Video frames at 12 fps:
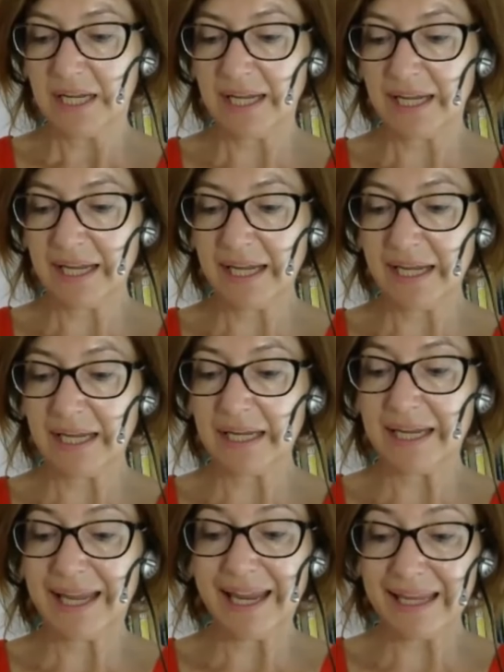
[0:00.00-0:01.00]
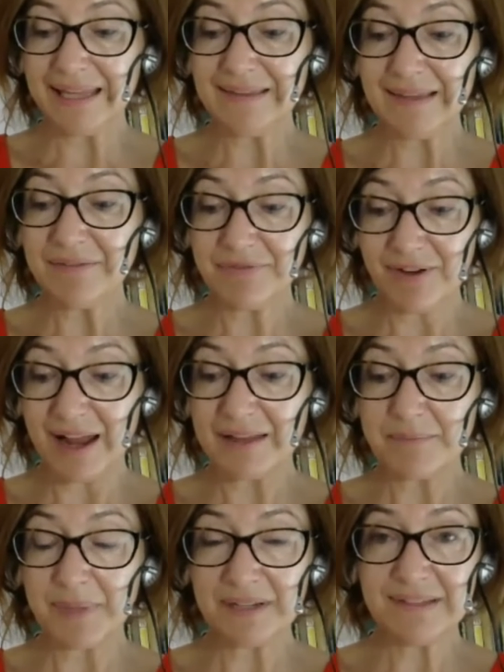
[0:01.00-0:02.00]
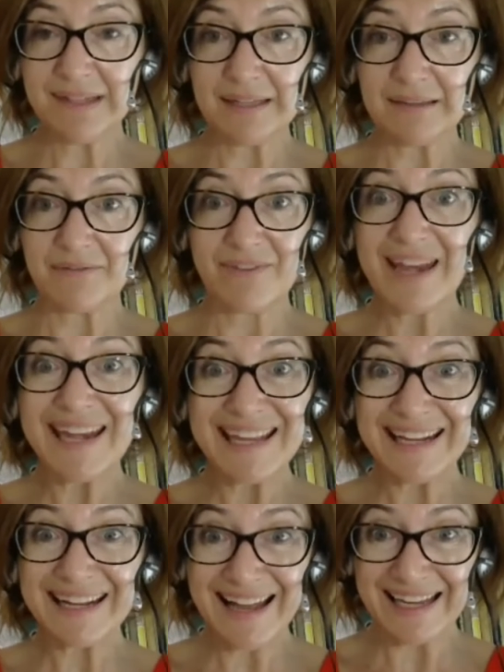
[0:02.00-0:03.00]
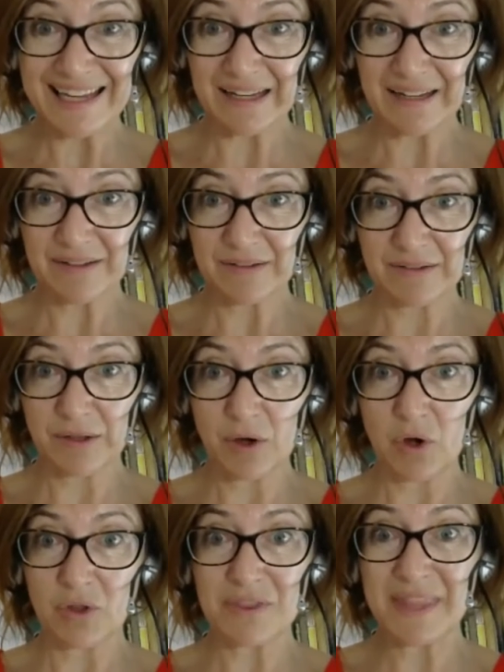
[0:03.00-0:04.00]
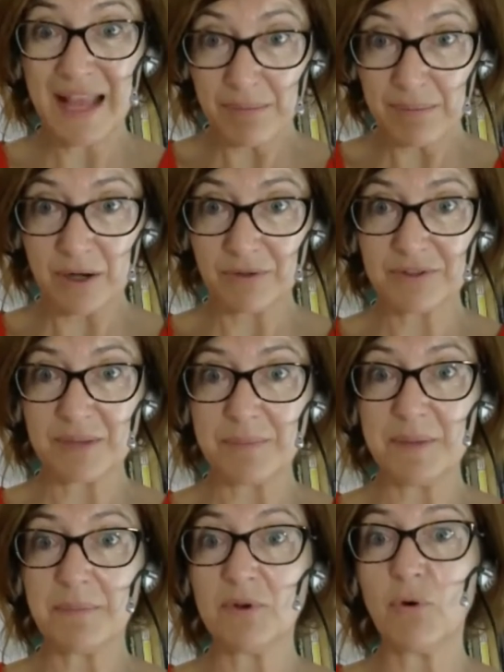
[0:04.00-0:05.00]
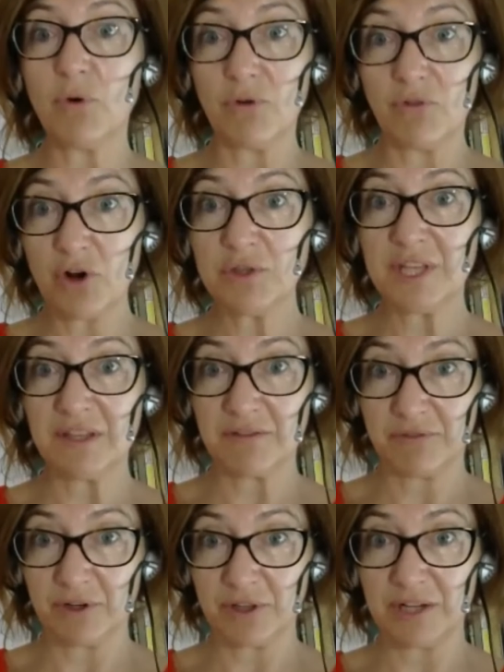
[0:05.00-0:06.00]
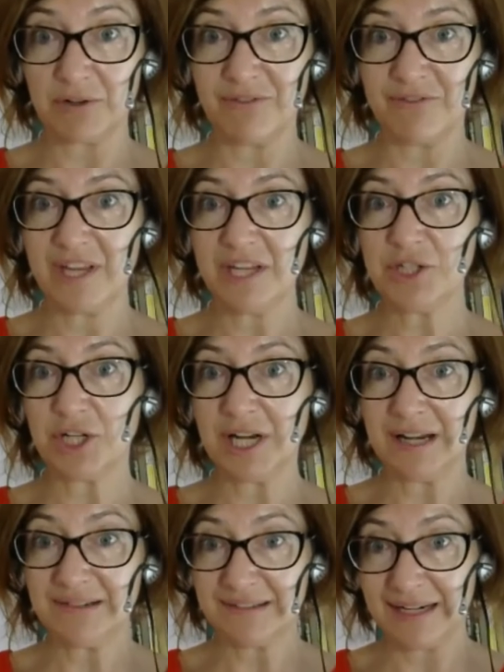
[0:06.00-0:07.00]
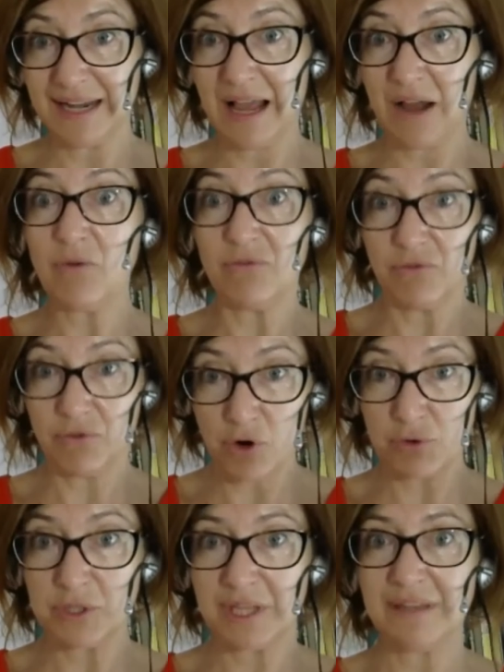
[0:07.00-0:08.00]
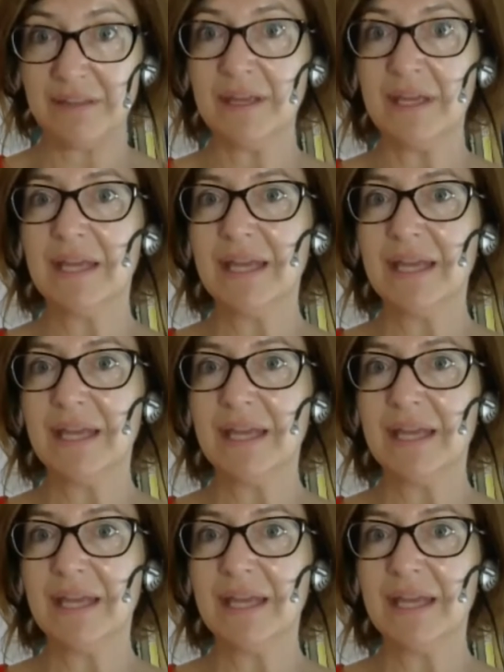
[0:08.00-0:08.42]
85%, very high. So double of the people who voted for the conventionals now voted